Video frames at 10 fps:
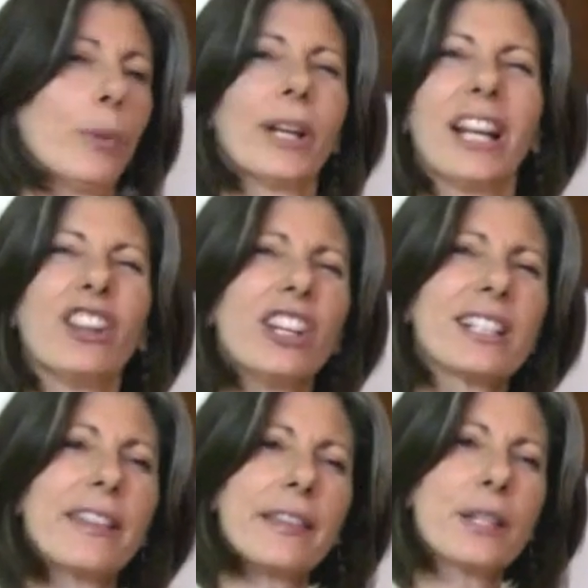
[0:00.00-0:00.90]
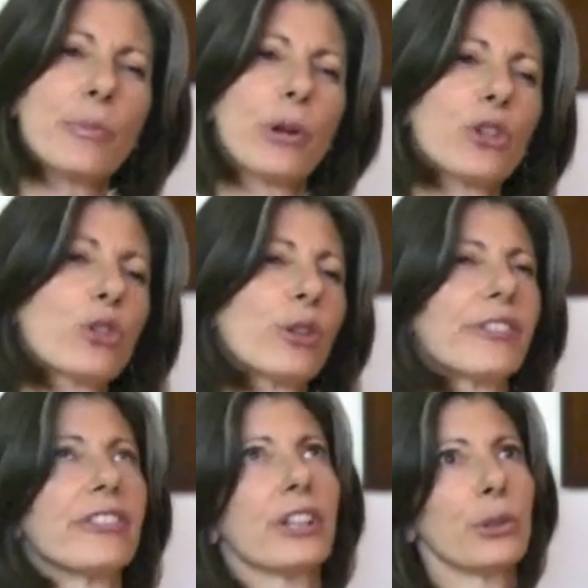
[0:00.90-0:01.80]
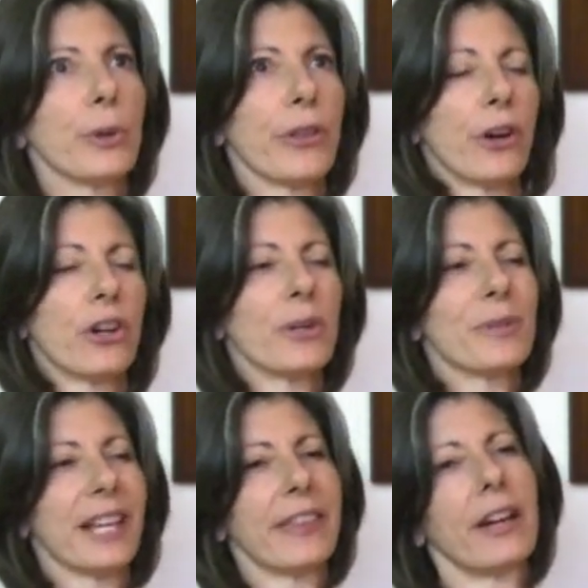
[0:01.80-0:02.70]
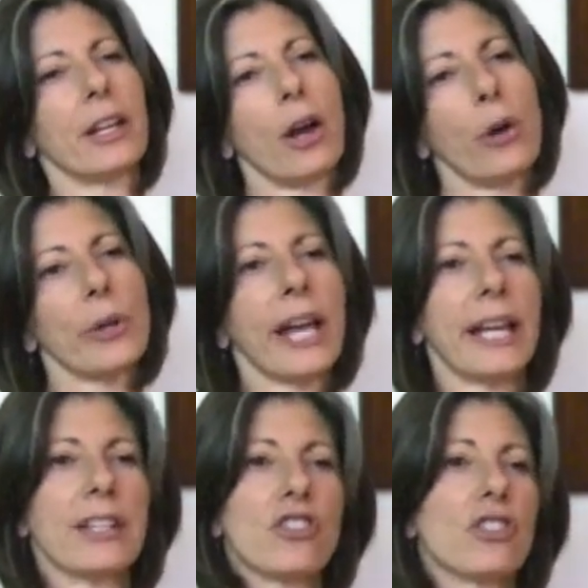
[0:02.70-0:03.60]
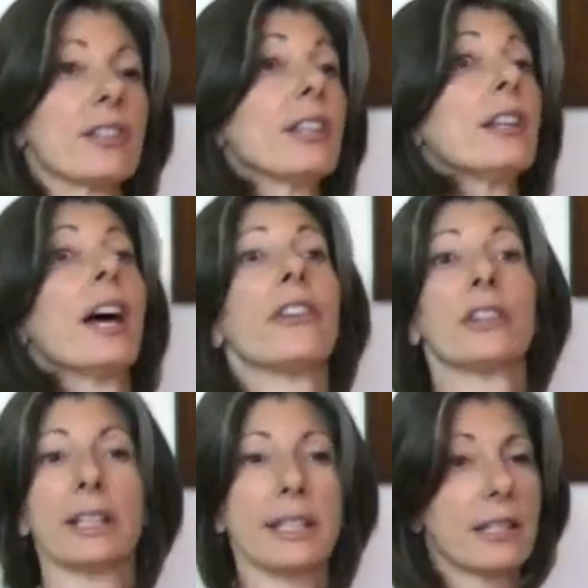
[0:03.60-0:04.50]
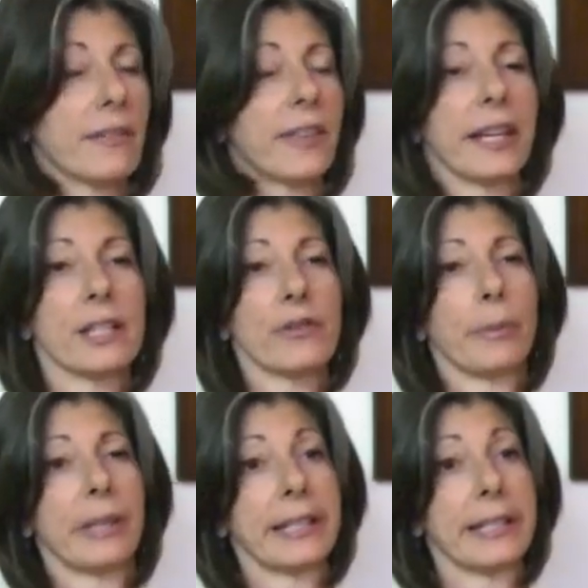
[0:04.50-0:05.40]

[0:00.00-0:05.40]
when I looked at this brochure filled with herbs, I thought, okay, it's just another list of things for me to